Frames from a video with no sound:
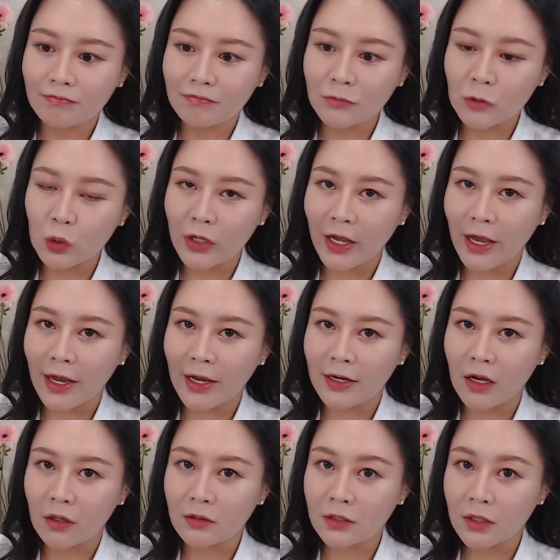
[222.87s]
you can
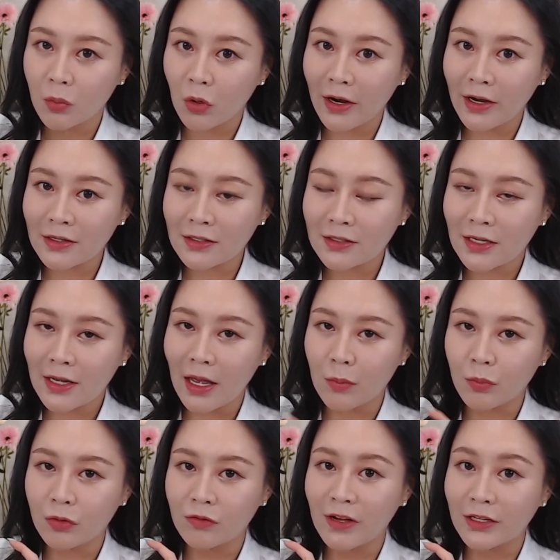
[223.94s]
summarize and
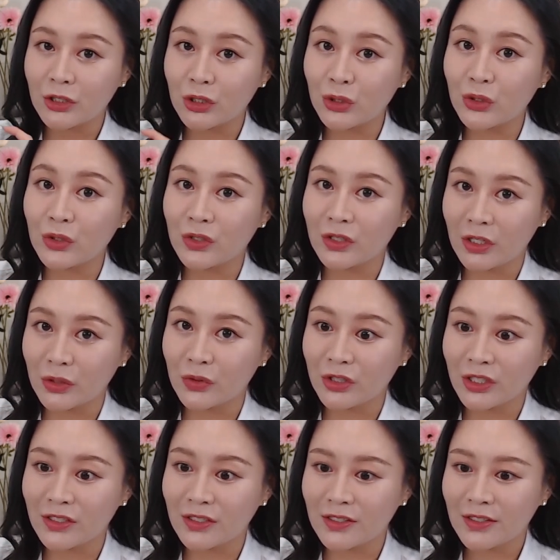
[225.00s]
provide 2
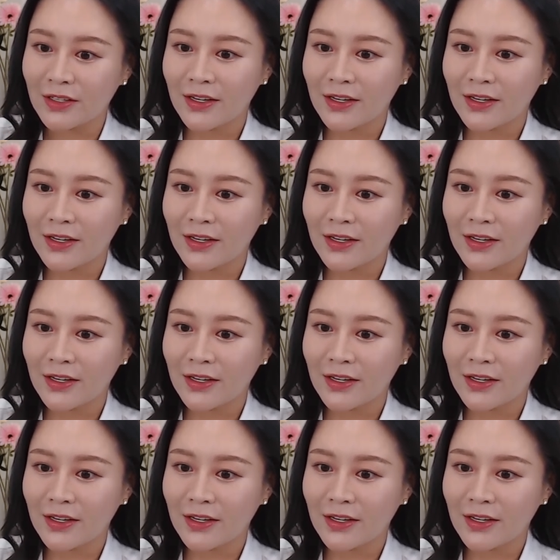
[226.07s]
solutions.